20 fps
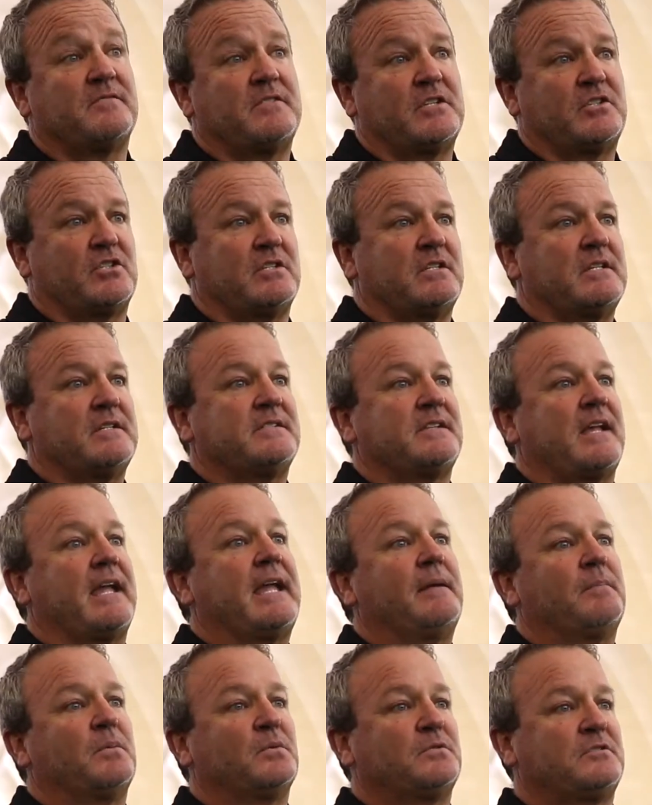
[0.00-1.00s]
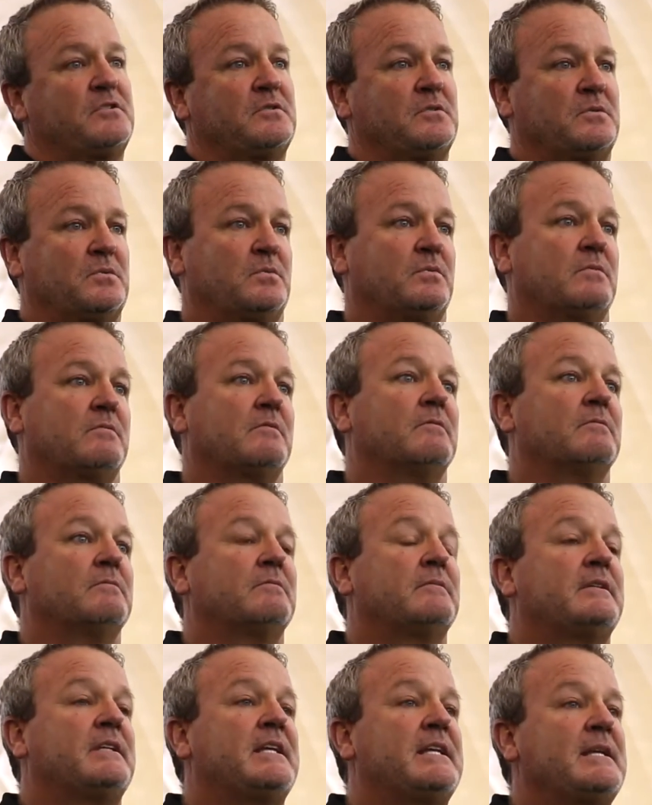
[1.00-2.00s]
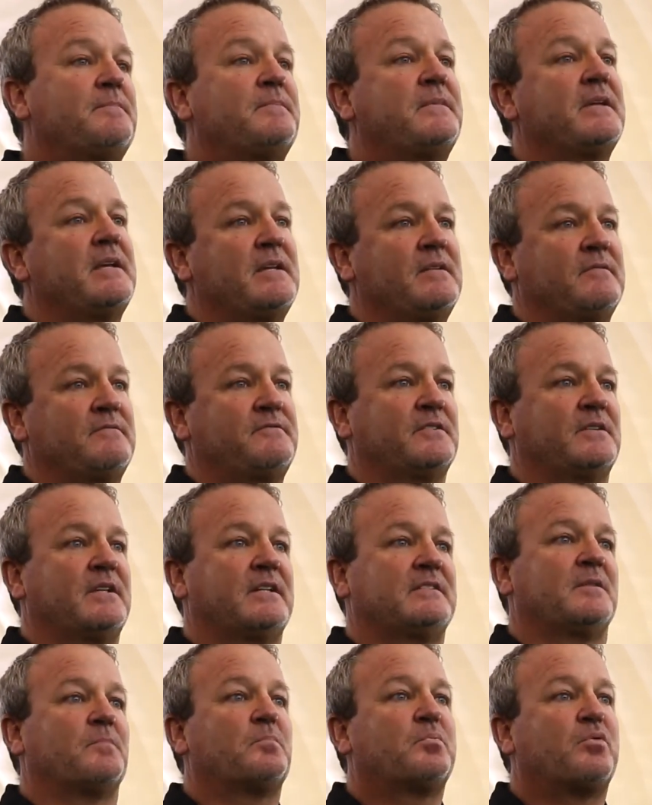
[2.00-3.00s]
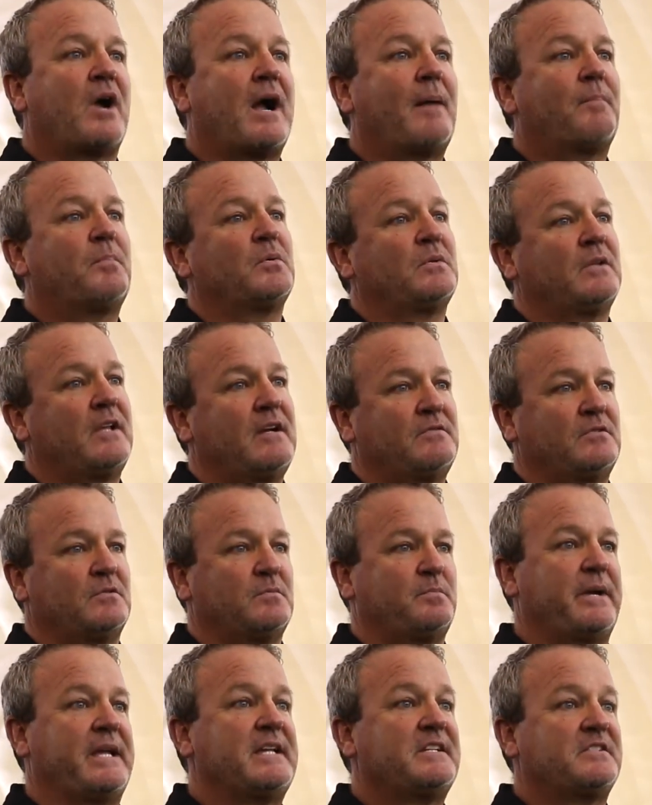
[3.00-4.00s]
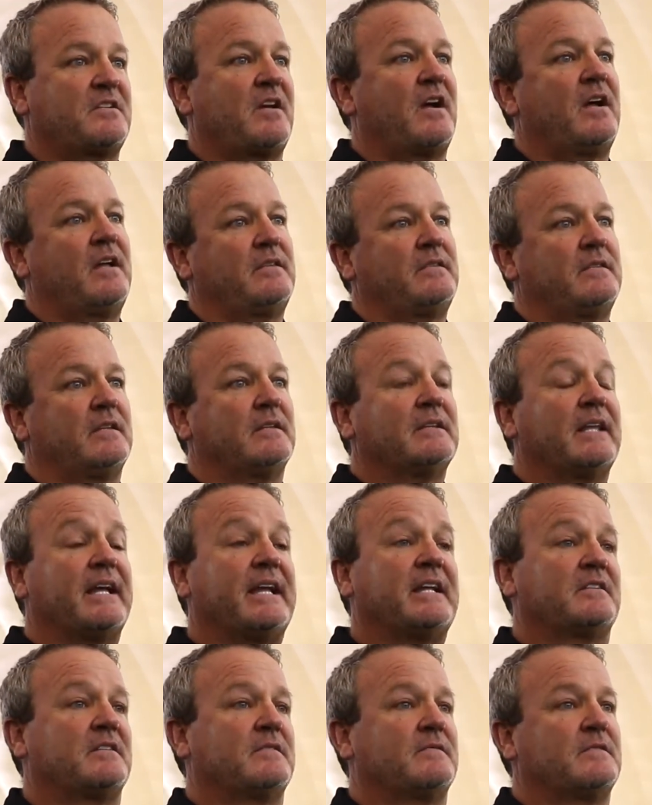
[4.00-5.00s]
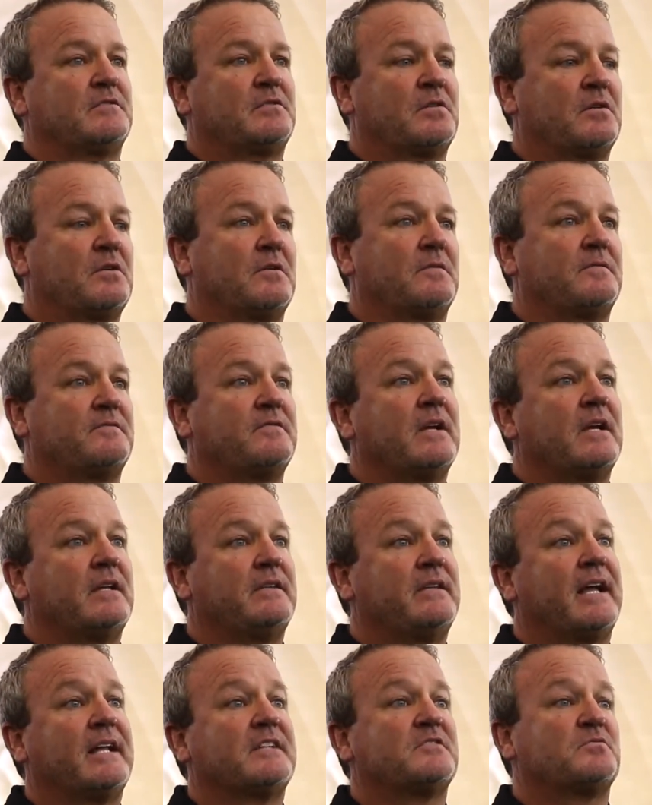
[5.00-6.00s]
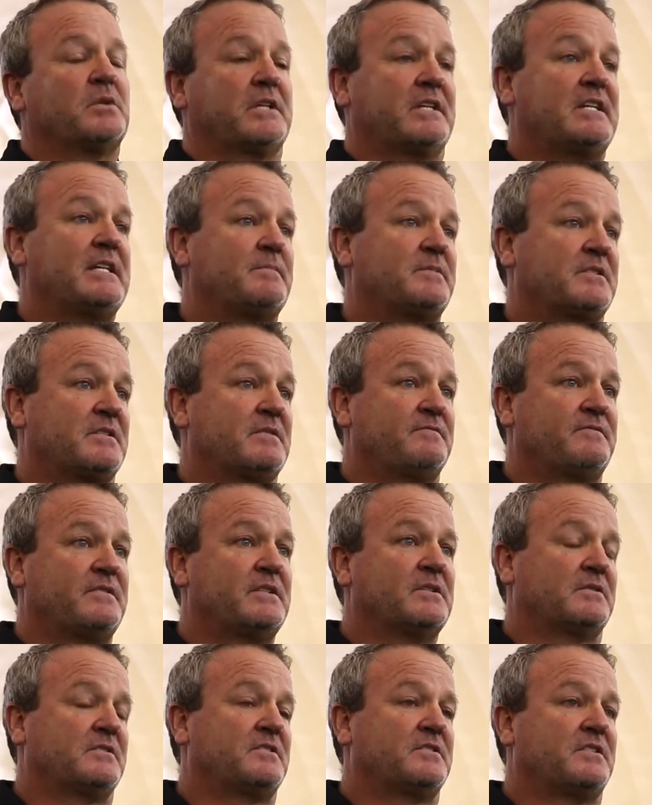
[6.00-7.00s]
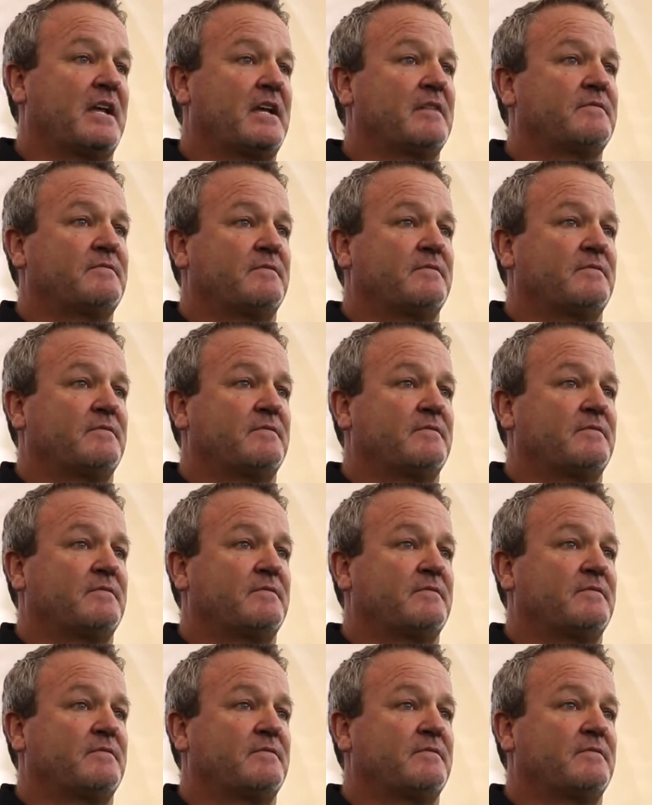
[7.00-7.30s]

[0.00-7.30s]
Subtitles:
division is able to keep the infill at the proper level based on the length of the turf, and that's what keeps the field safe.